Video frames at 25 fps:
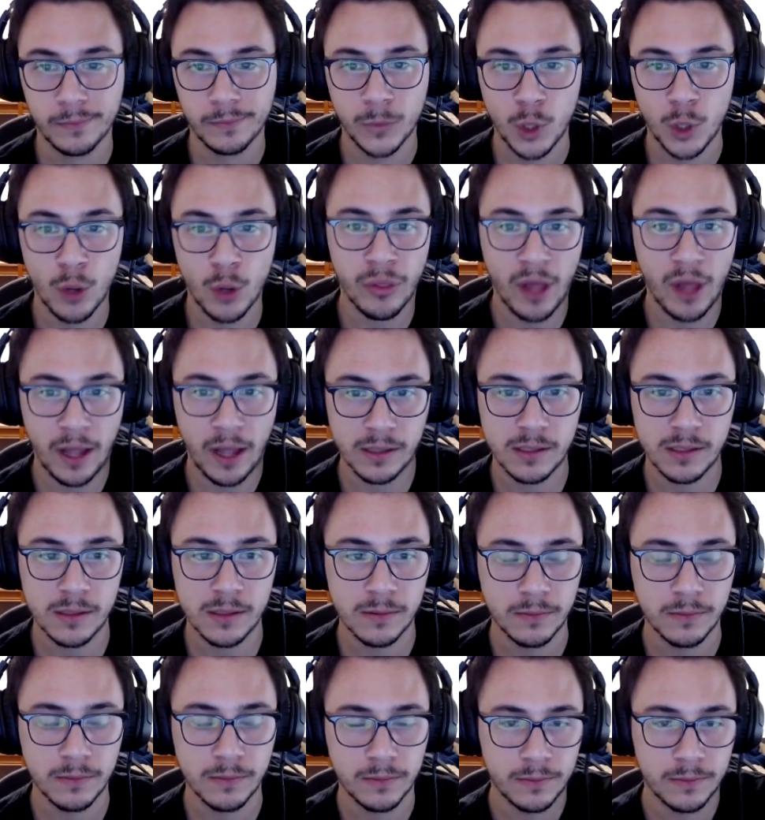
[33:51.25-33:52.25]
Your thoughts.
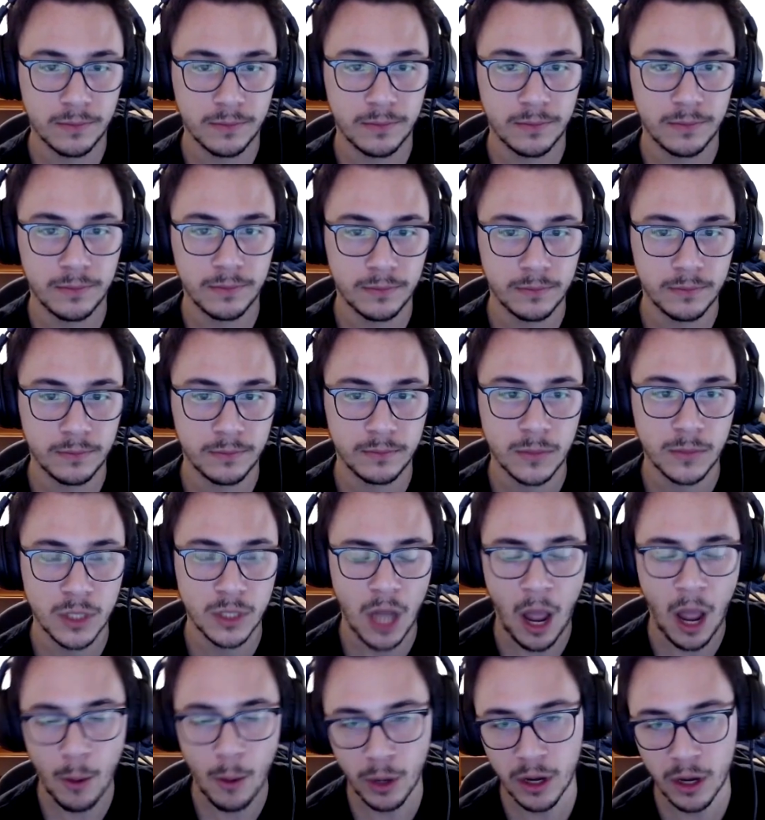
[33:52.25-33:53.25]

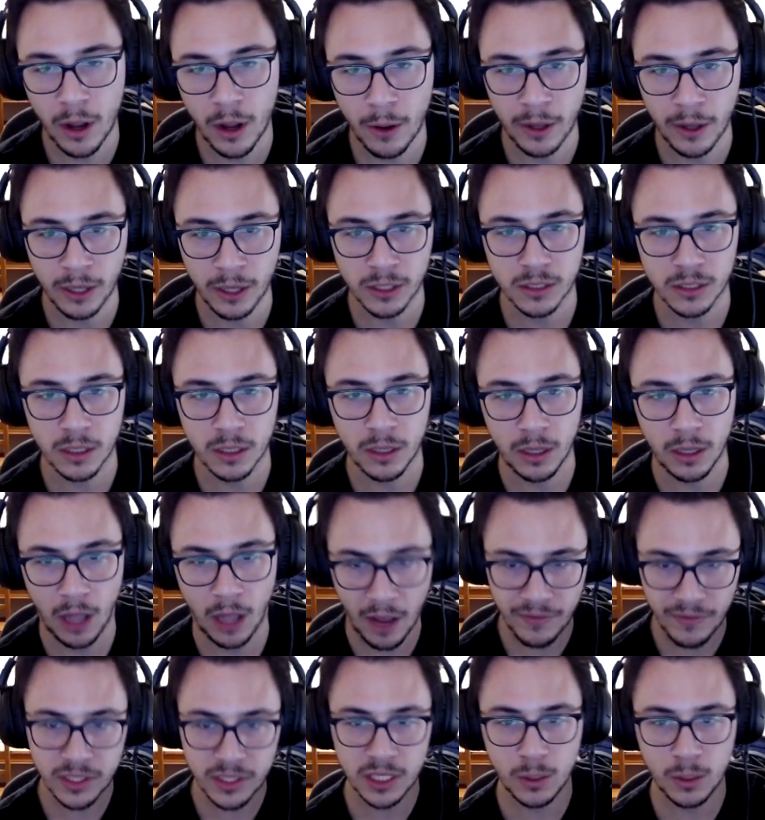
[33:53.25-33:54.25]
I want to here's
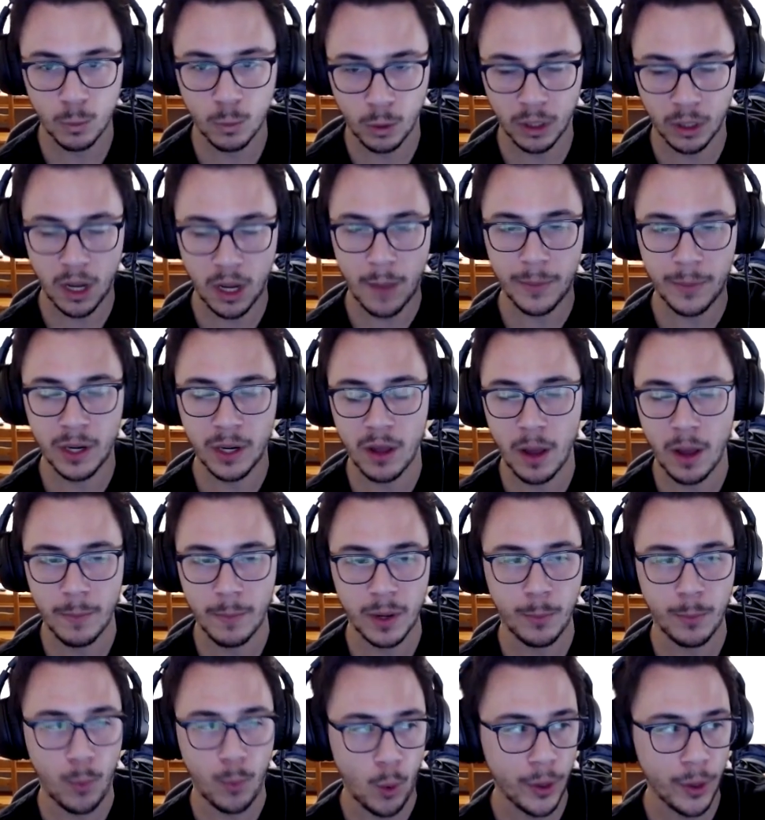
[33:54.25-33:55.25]
obviously I'm going to
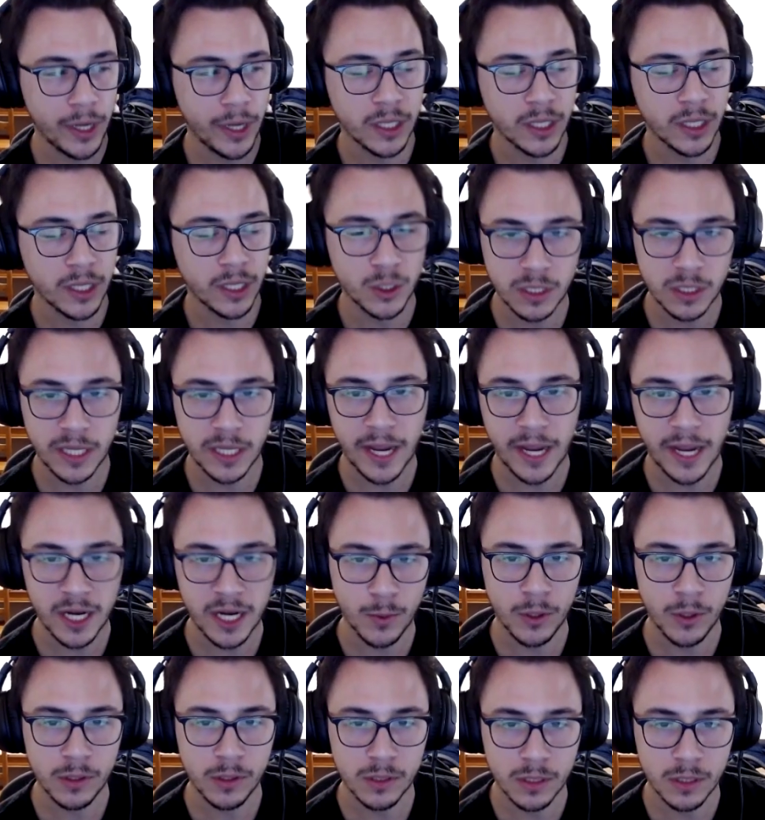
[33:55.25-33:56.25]
point it towards the
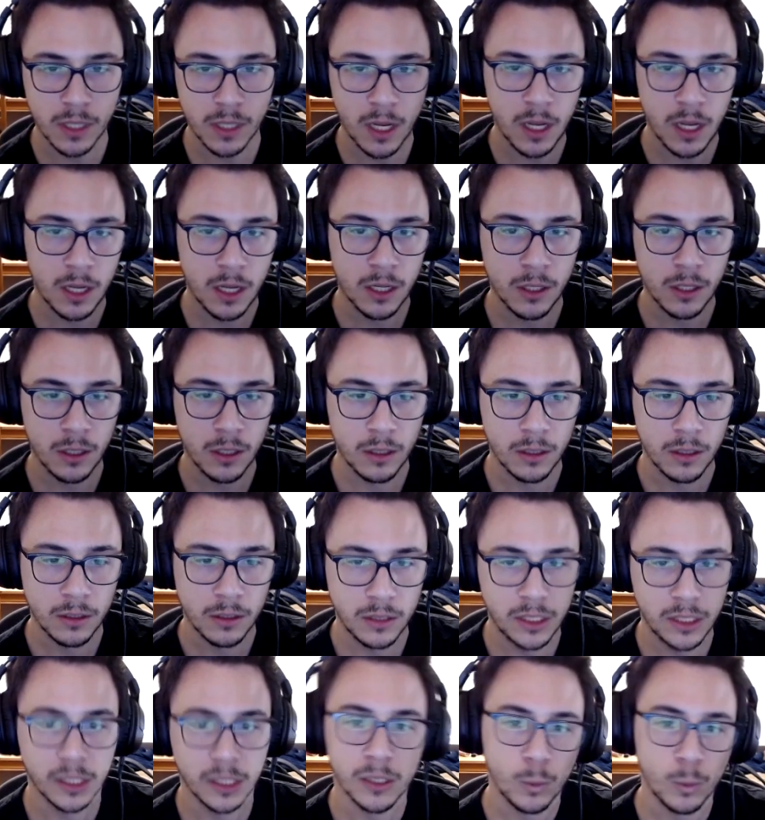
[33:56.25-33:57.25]
experts.
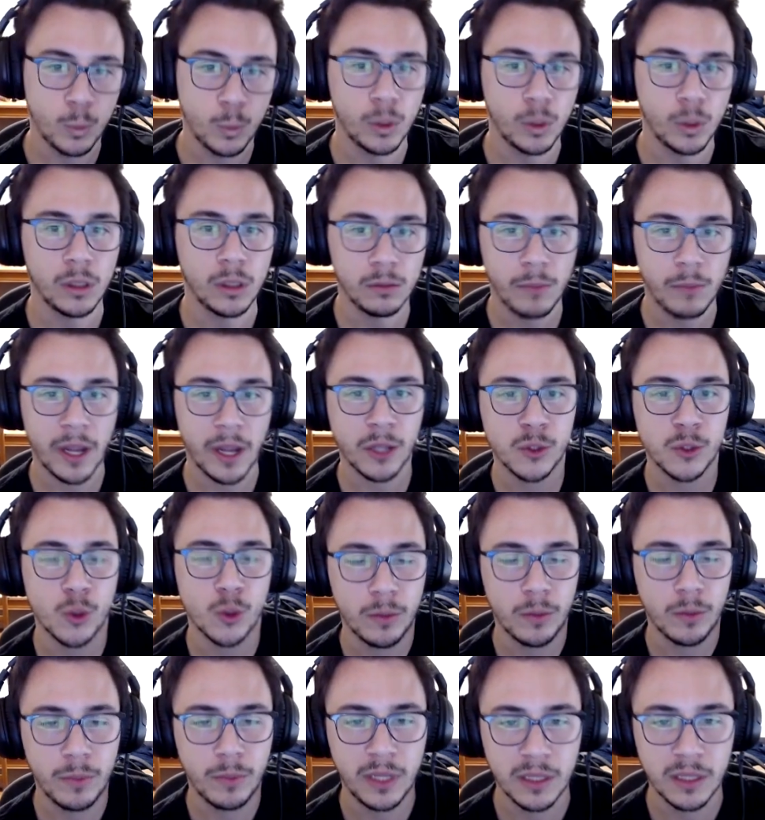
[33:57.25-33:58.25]
Dylan, will Michael
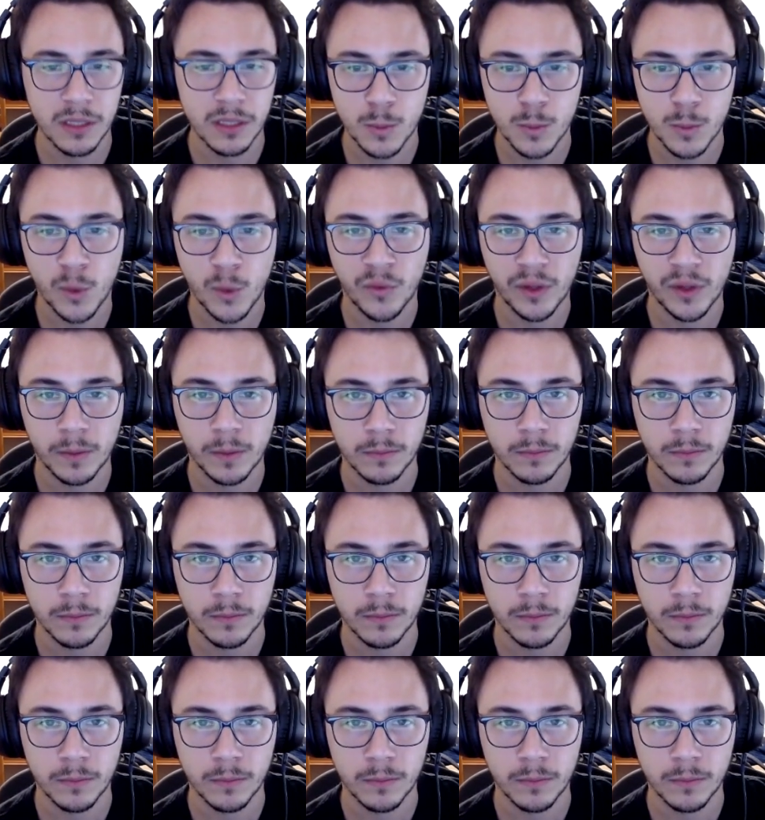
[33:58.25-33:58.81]
Jordan be in this movie?